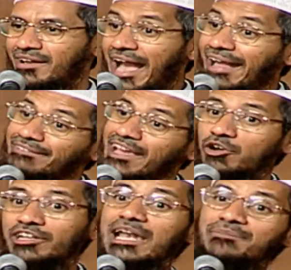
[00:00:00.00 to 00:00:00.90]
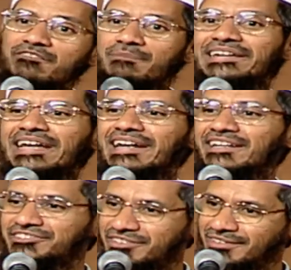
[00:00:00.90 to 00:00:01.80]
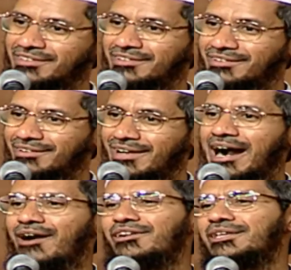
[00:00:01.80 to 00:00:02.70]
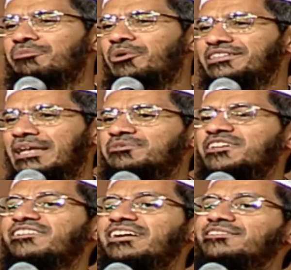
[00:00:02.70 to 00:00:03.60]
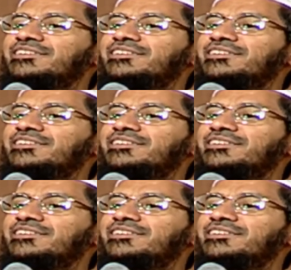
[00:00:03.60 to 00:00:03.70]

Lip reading: And then you tell him give maintenance. How will the poor chap survive?